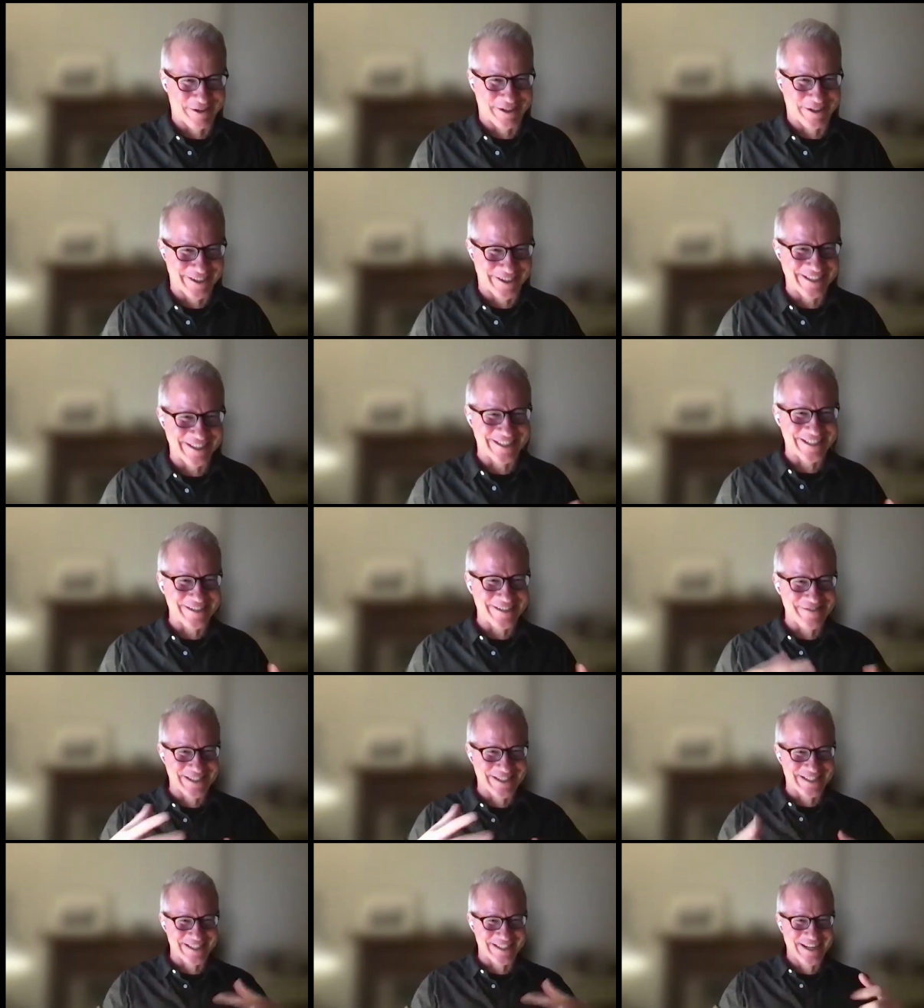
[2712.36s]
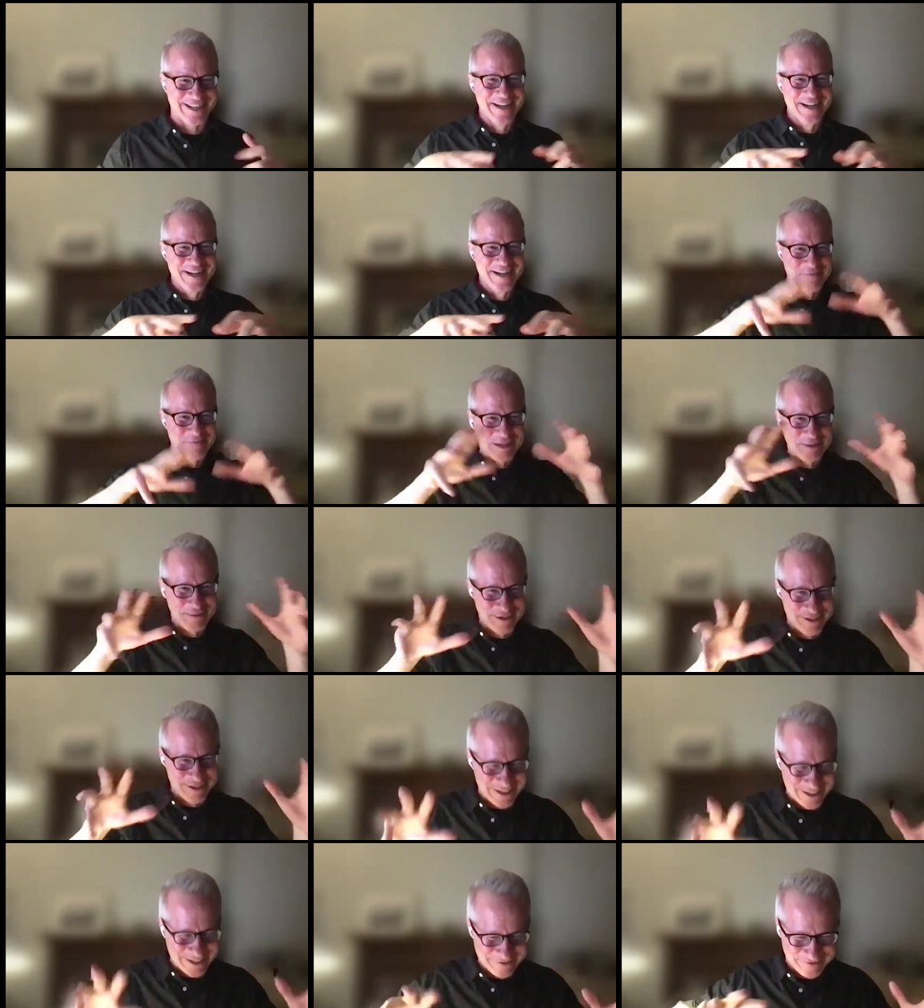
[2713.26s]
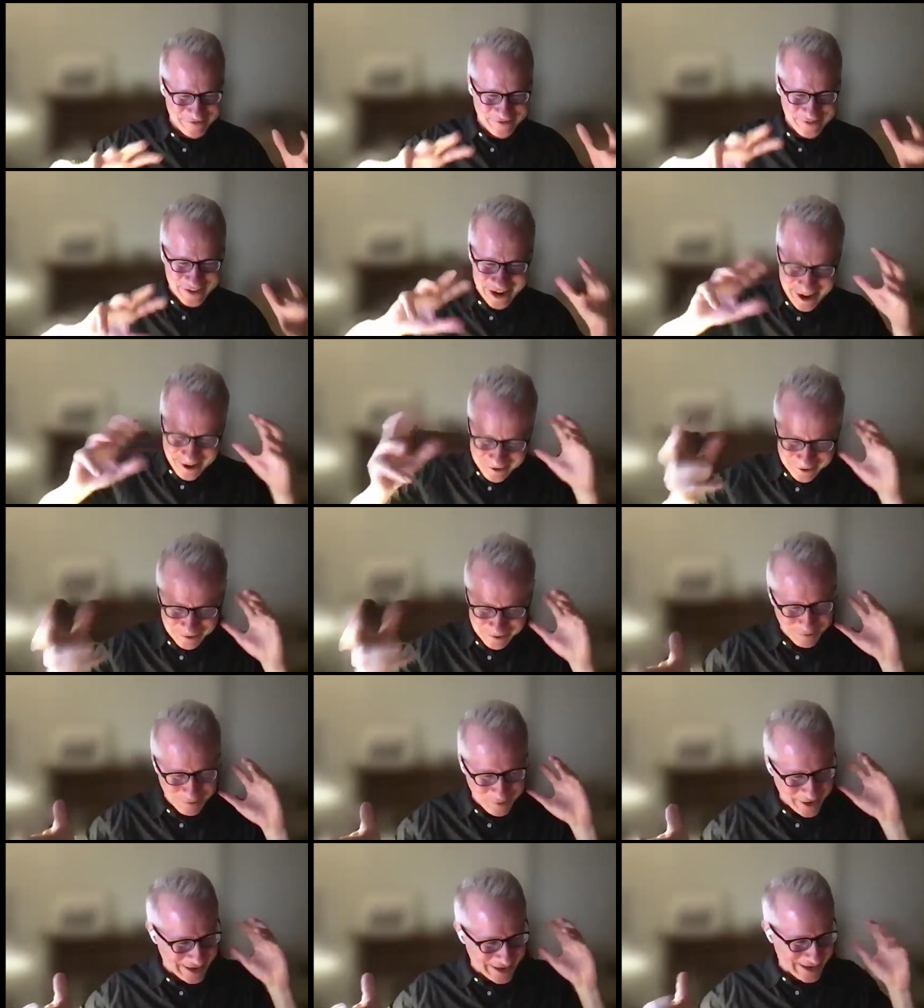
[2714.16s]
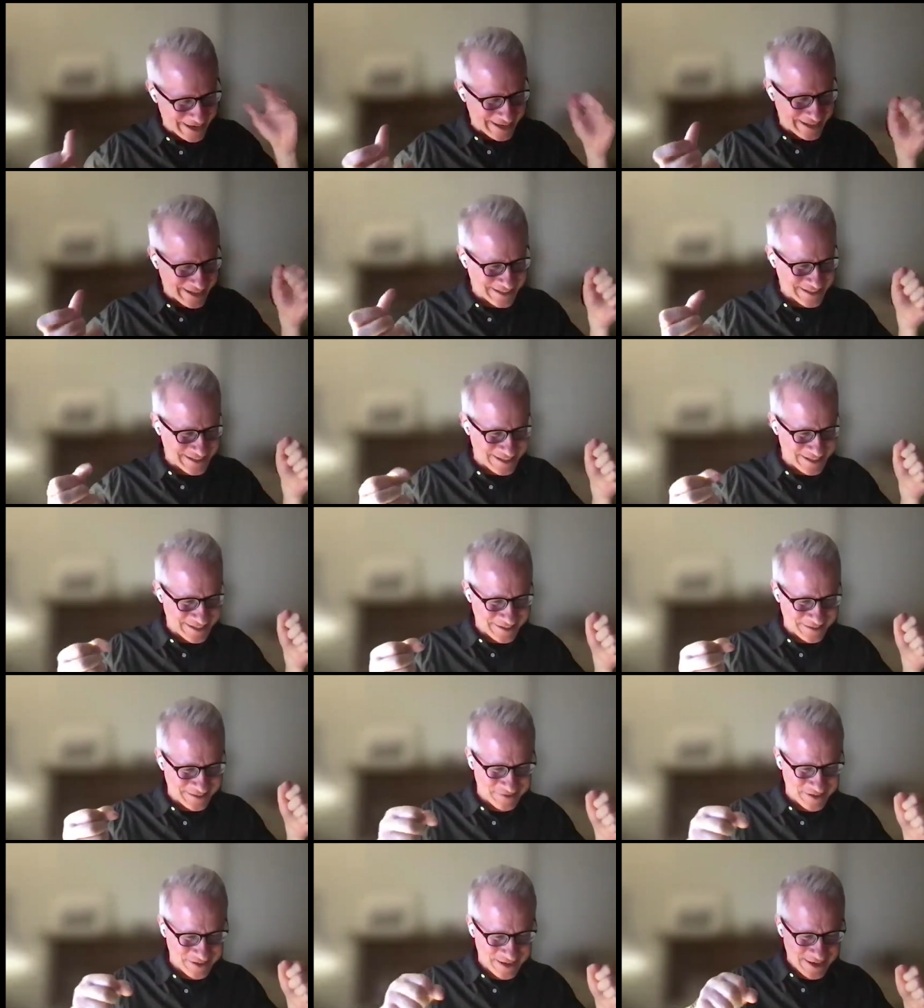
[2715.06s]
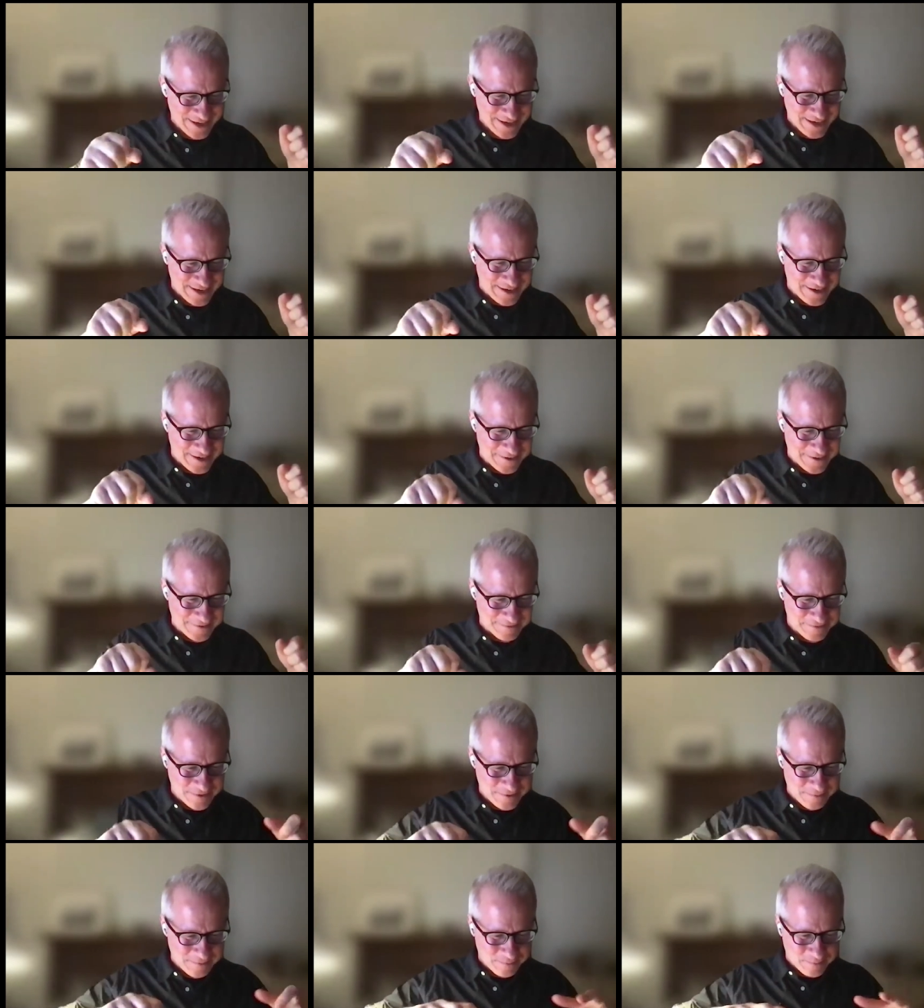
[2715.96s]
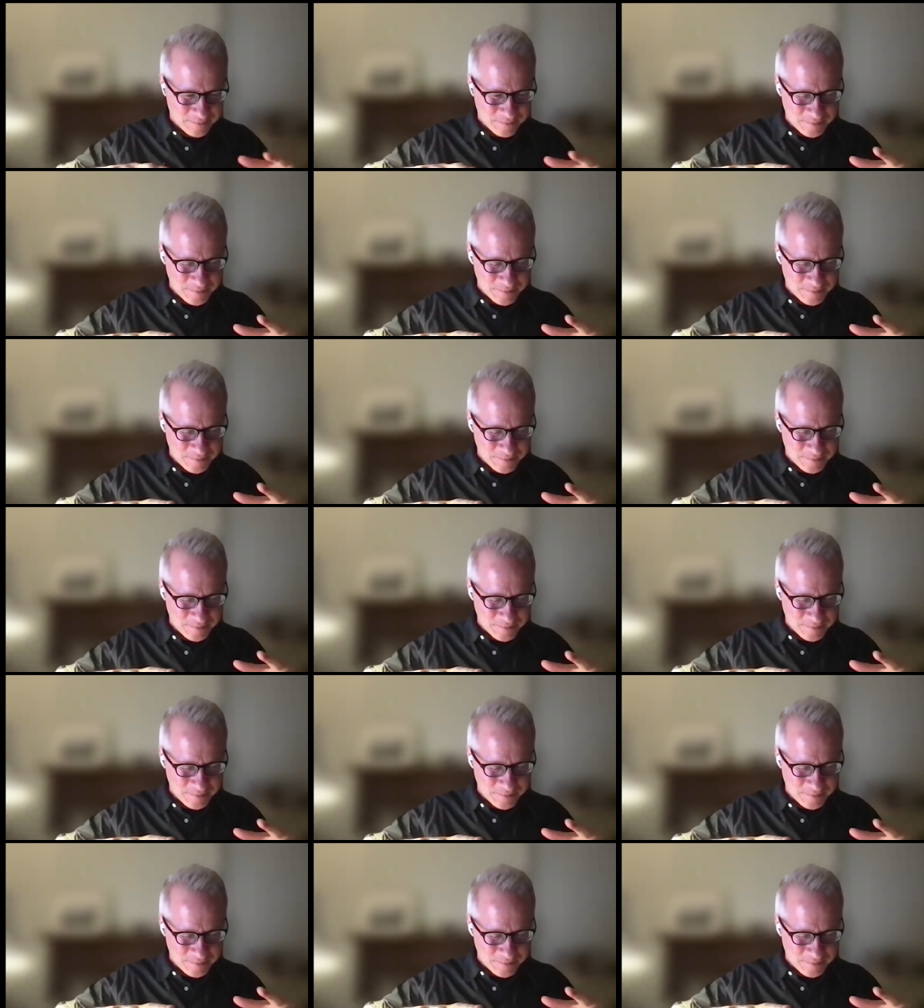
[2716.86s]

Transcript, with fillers: entrepreneurialism. It's a, people have found ways of, of,